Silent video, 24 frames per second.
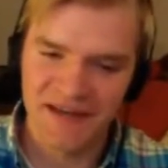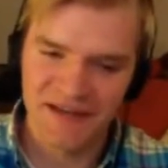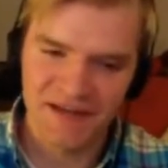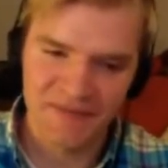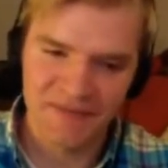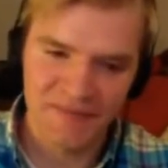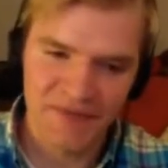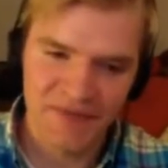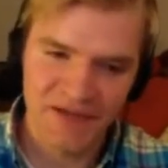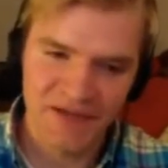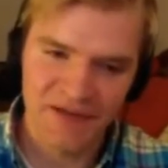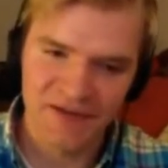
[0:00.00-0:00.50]

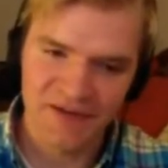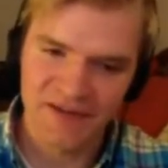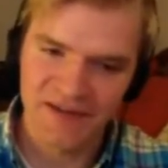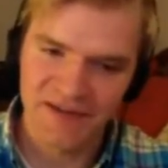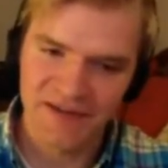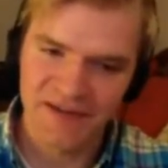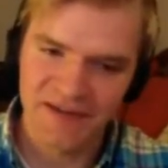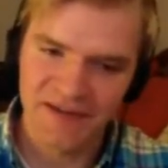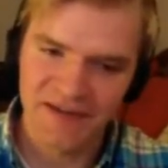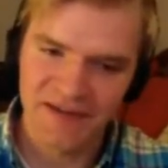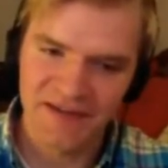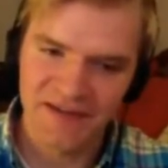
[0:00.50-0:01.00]
about
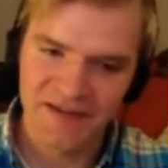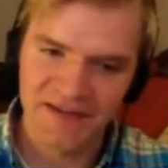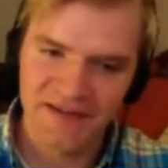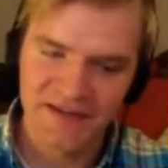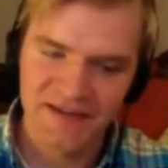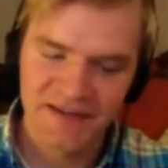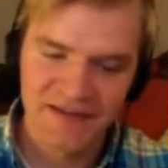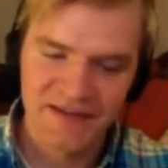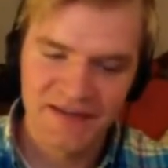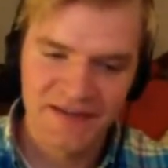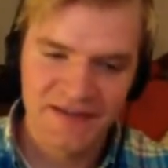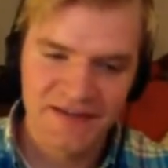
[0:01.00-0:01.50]
a
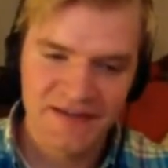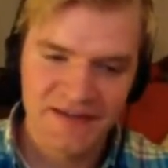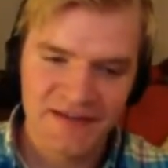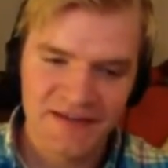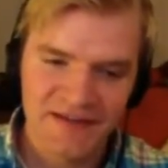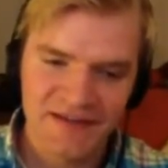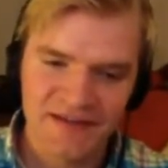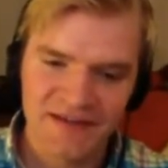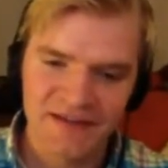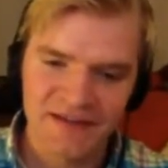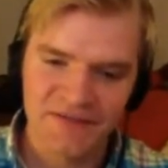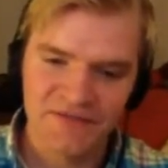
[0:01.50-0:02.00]

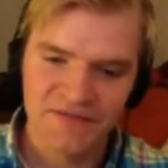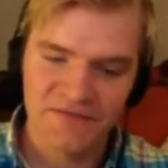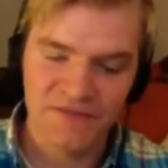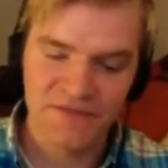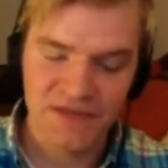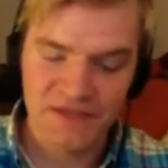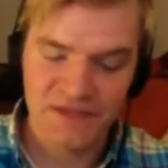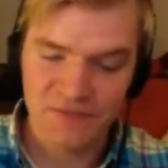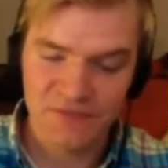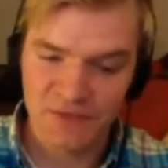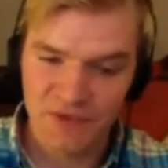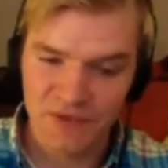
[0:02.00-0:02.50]
uh,
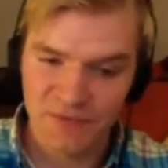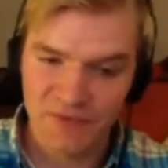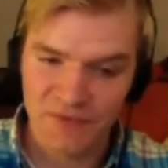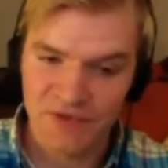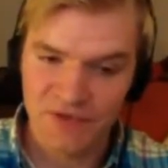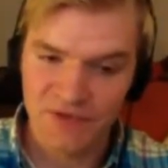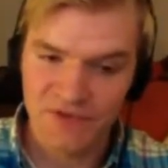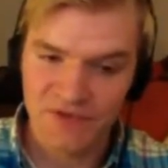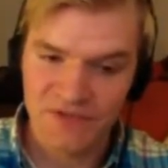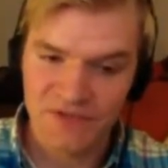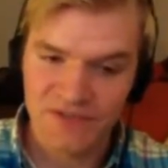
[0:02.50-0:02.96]
Facebook post.